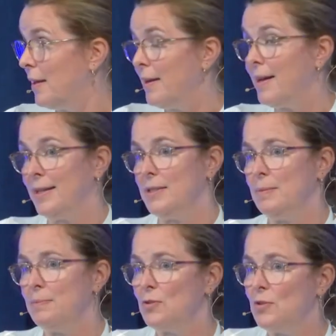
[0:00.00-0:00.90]

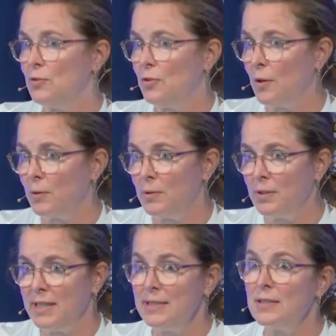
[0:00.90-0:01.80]
items. So
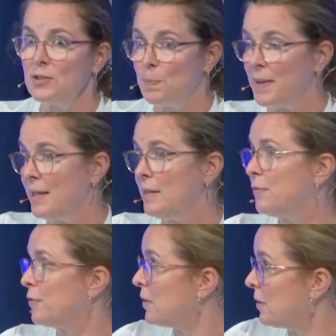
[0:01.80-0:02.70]
this is paying
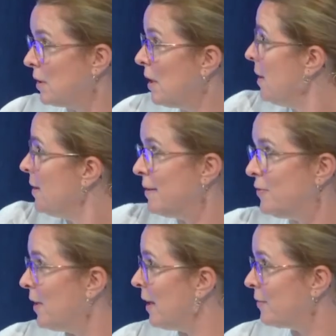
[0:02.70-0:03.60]
for the
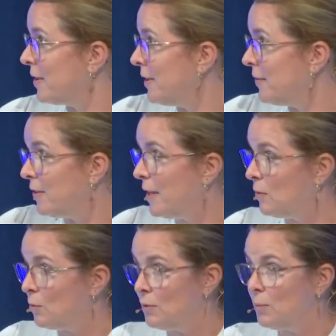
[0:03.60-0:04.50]
salaries
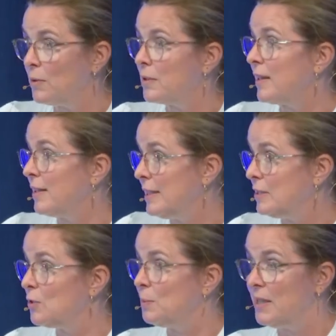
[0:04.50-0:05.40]
and all the work that
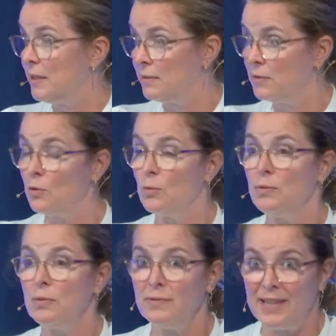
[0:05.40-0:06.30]
needs to be done
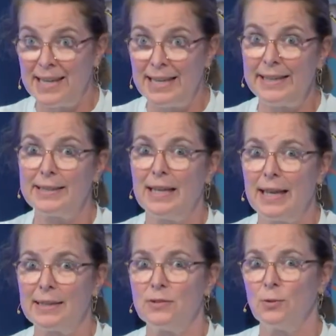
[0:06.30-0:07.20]
to daily
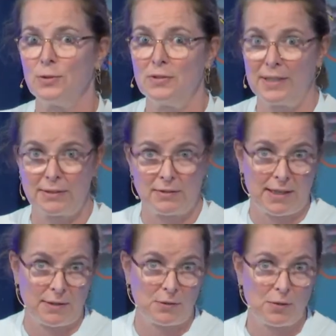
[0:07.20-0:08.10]
collect all the
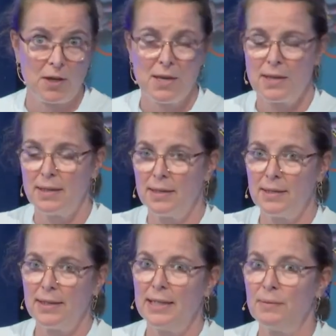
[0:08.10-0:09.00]
textiles
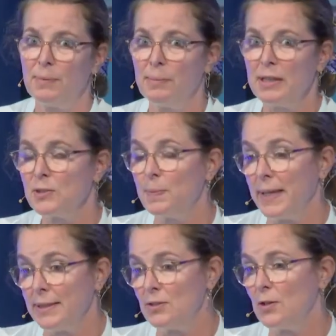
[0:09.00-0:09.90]
in the public
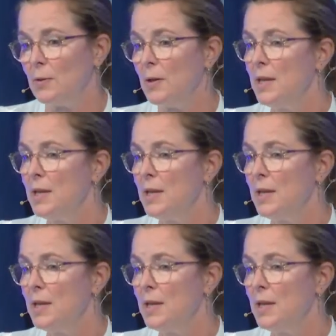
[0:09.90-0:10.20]
space. So